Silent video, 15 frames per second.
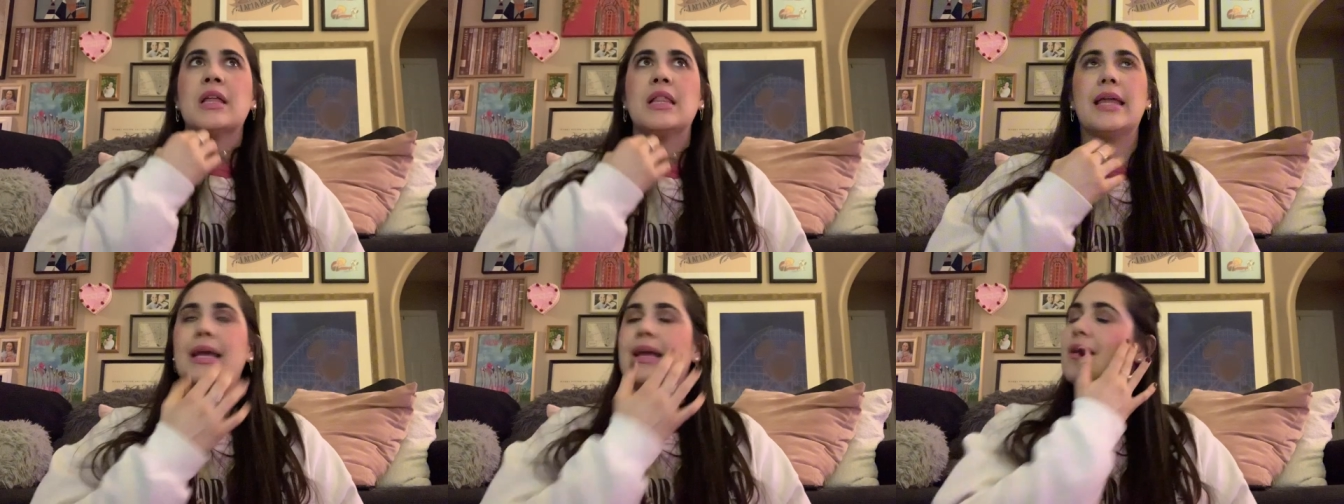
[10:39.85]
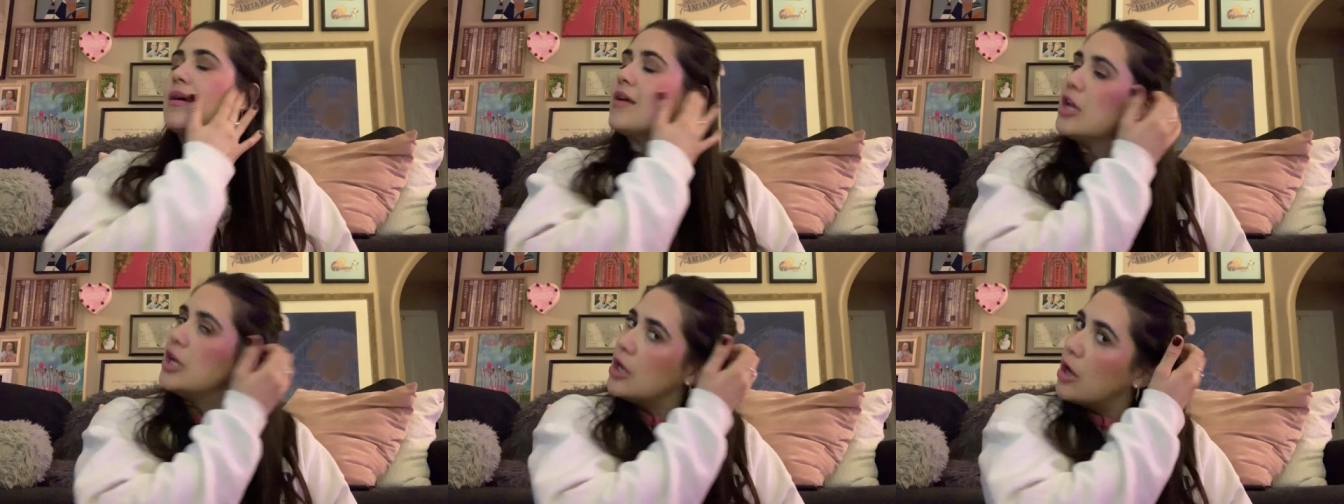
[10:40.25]
like,
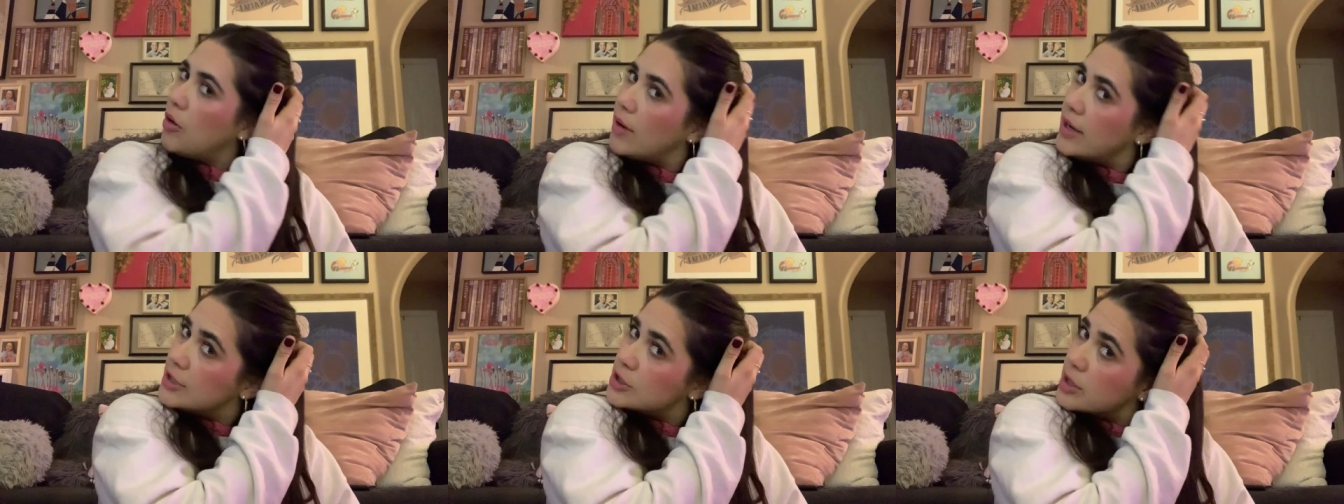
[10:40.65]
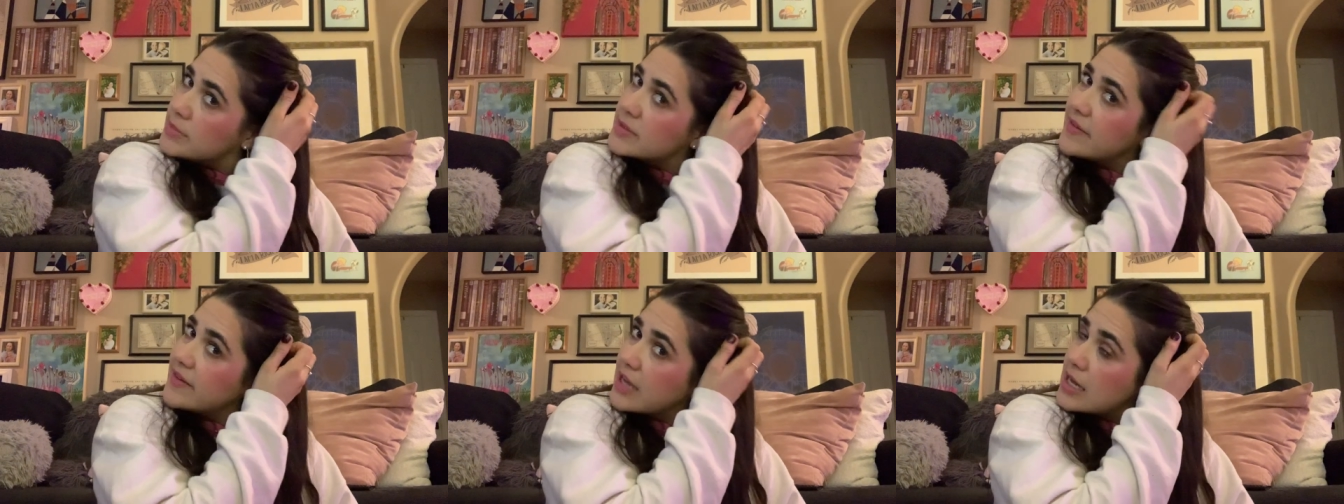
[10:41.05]
you know, in
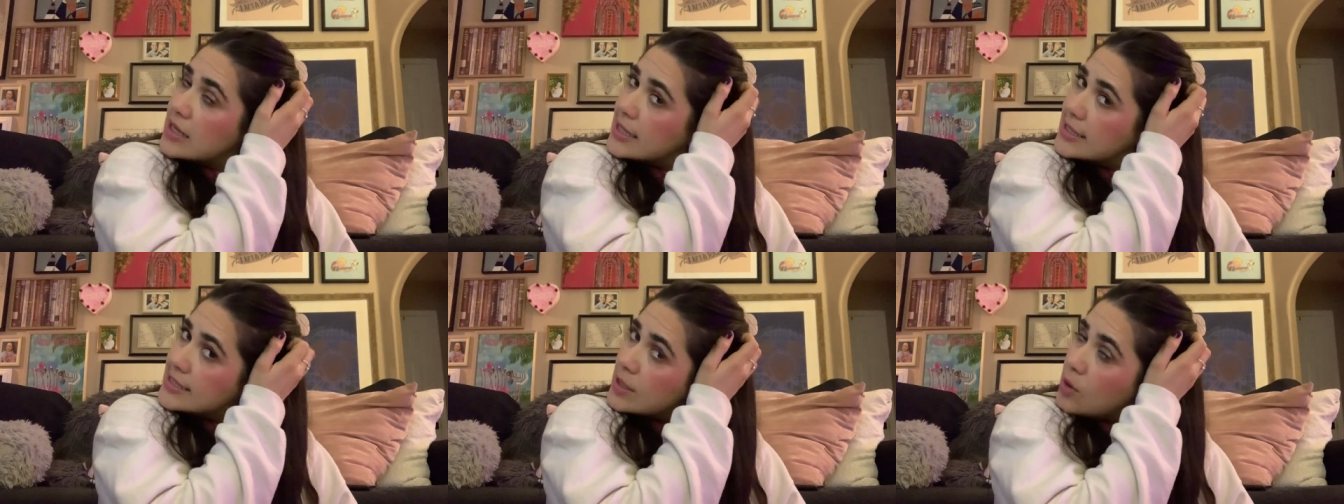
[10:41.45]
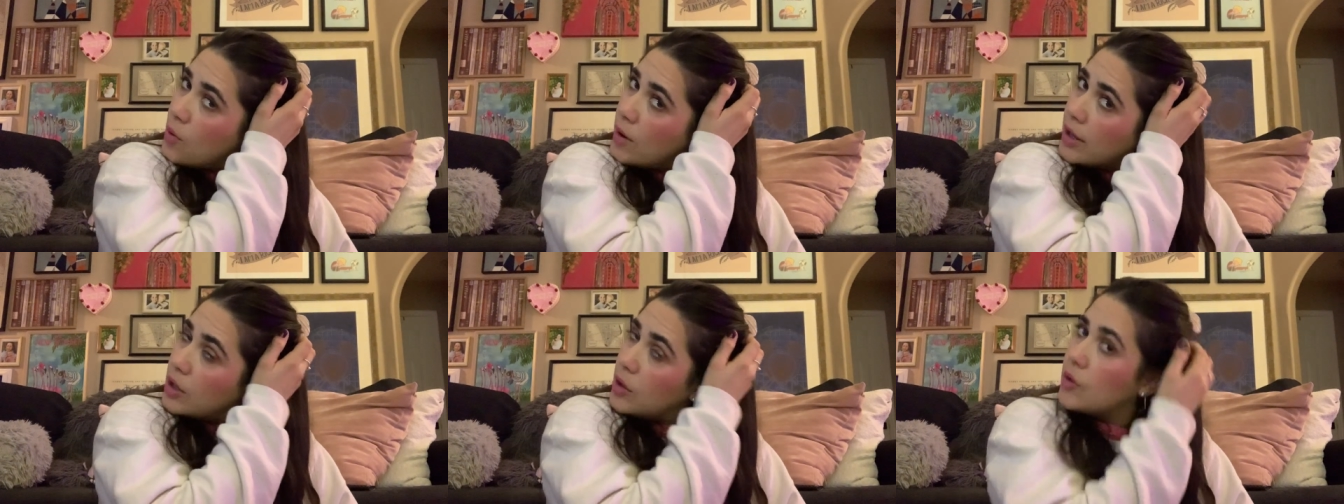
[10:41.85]
terms of like a cleansing
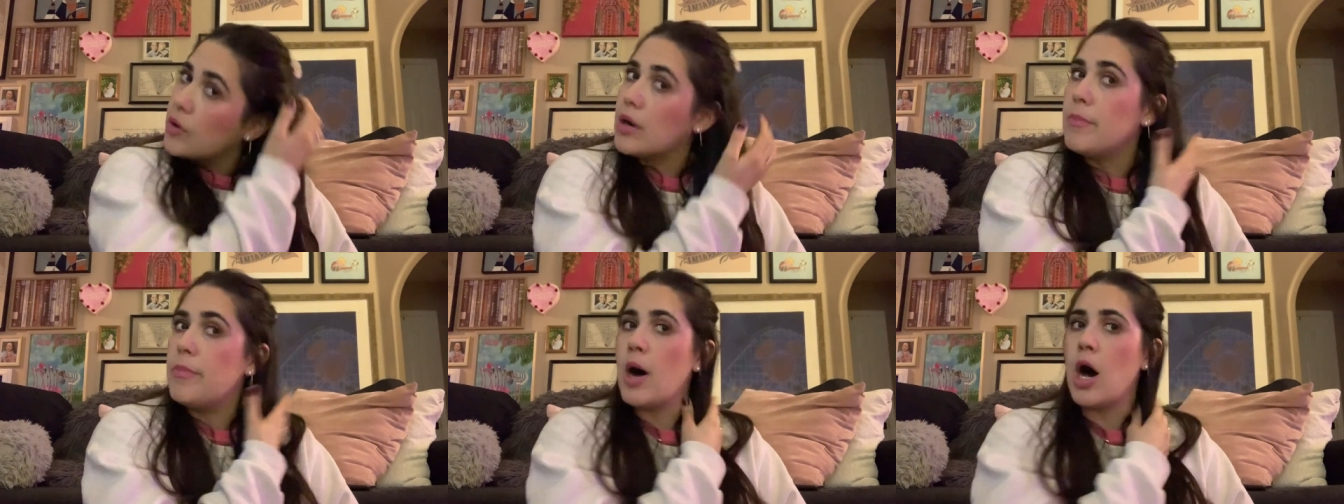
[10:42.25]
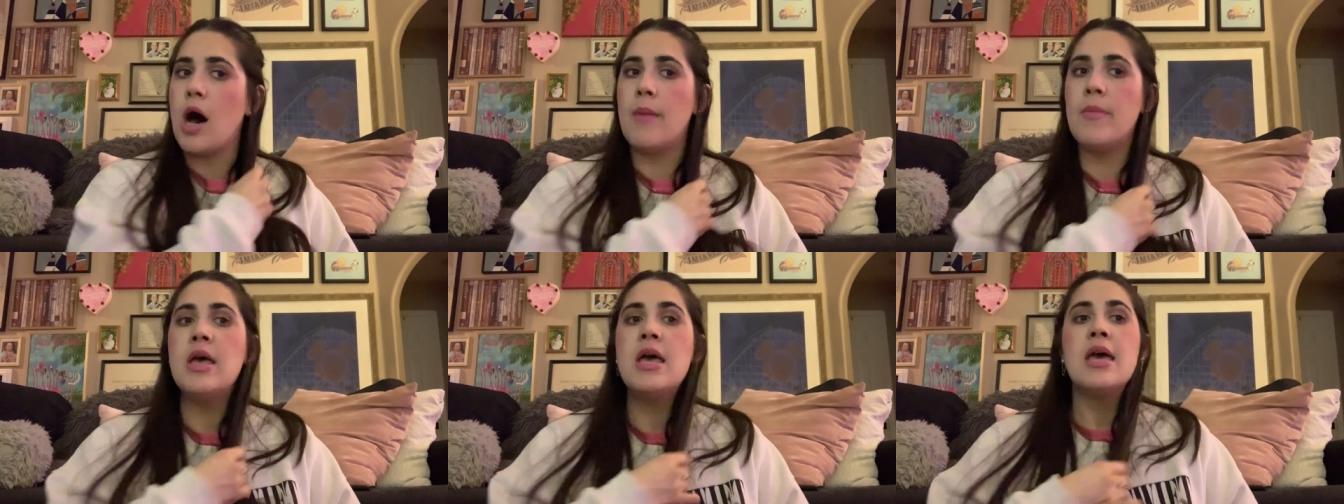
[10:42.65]
oil or a
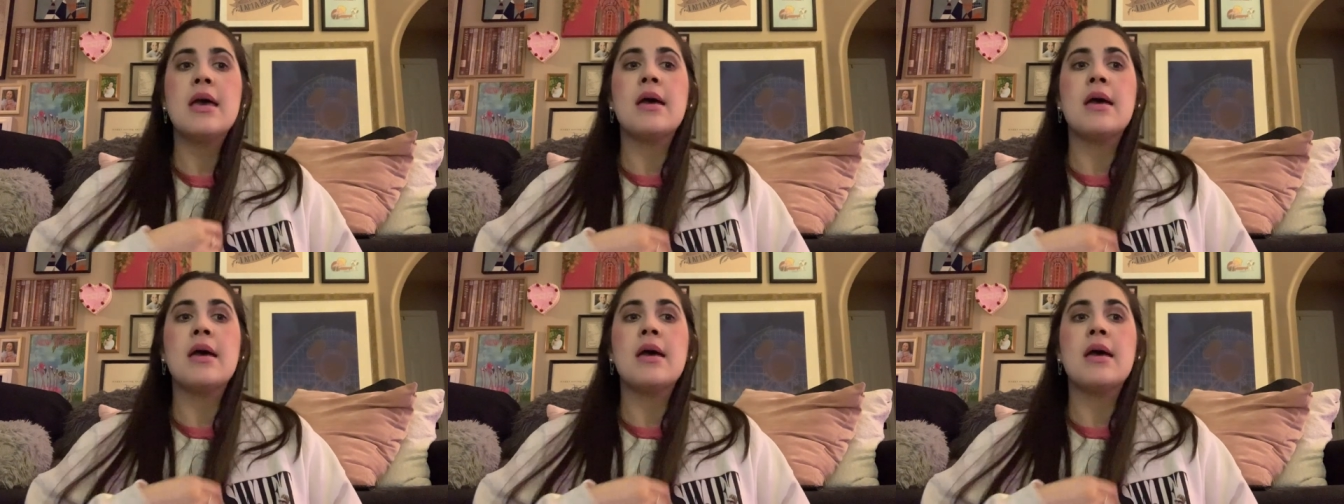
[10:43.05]
balm.